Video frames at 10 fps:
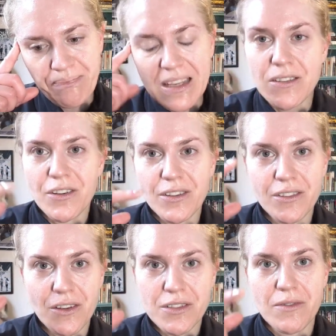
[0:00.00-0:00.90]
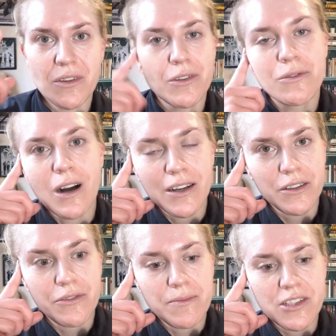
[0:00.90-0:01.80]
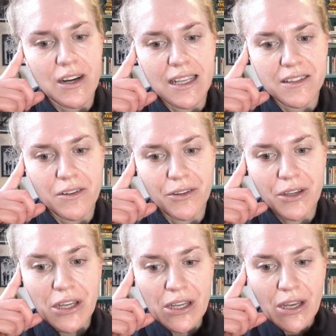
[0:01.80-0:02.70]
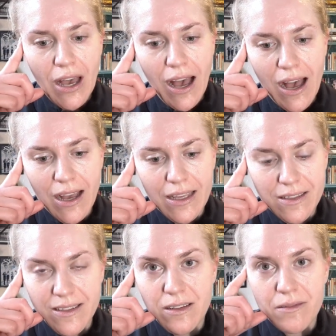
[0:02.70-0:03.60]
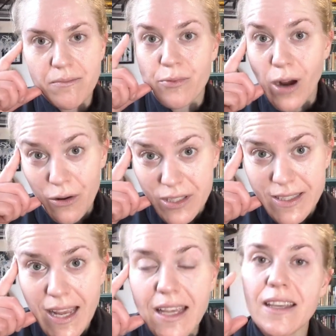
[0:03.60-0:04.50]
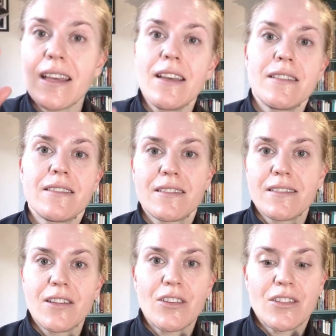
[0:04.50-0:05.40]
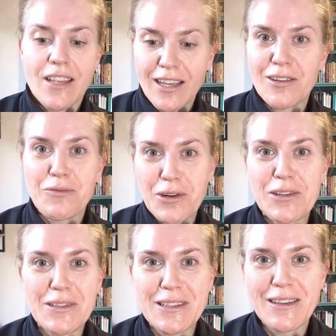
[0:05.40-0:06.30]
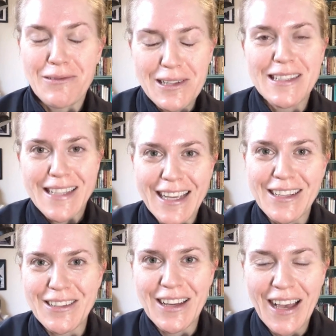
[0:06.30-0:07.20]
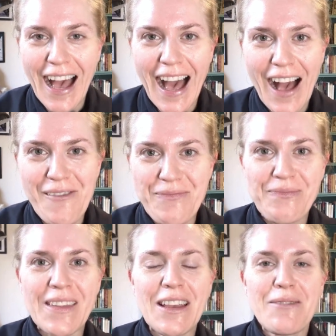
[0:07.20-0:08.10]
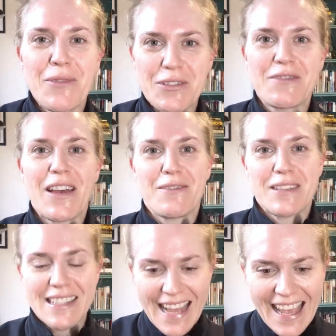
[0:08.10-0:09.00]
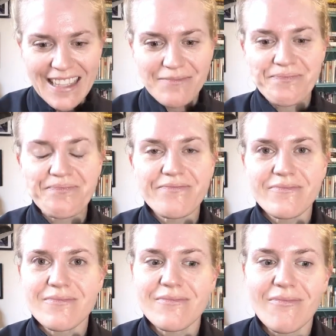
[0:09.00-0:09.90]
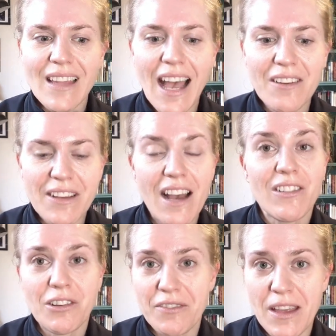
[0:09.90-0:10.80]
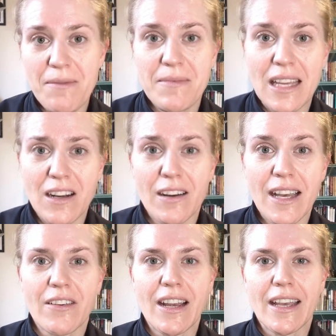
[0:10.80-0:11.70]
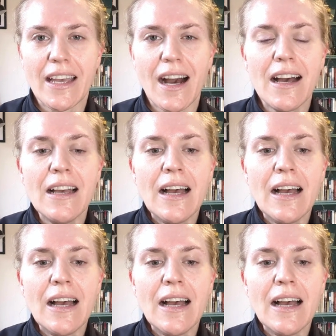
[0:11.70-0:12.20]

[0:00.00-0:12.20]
So those of you who are not from Australia, so eastern brown snake is the world's second most venomous snake. And we have a lot of them in our area here.